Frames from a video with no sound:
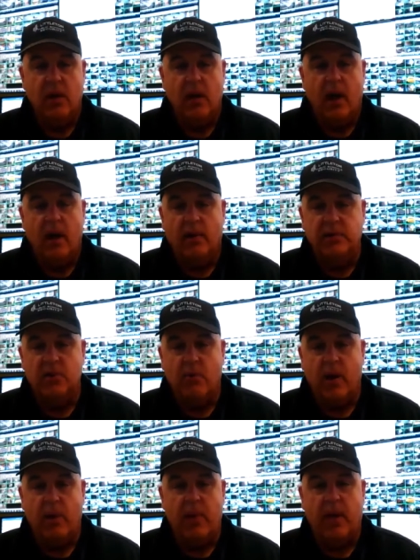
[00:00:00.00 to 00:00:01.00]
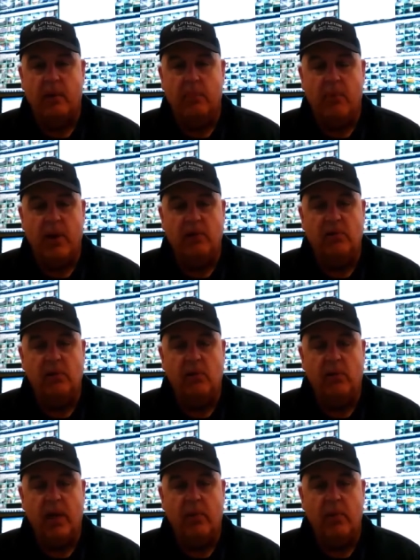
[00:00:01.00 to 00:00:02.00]
I also want to make a point
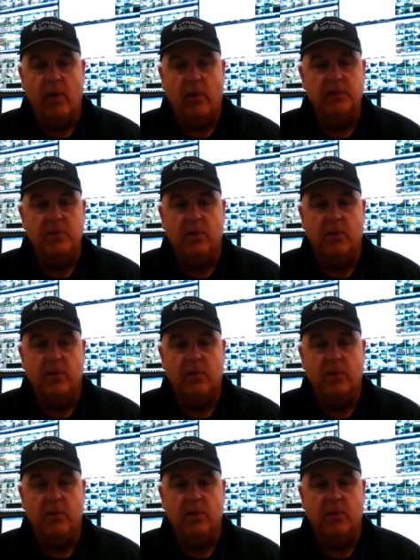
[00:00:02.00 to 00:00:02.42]
too that we always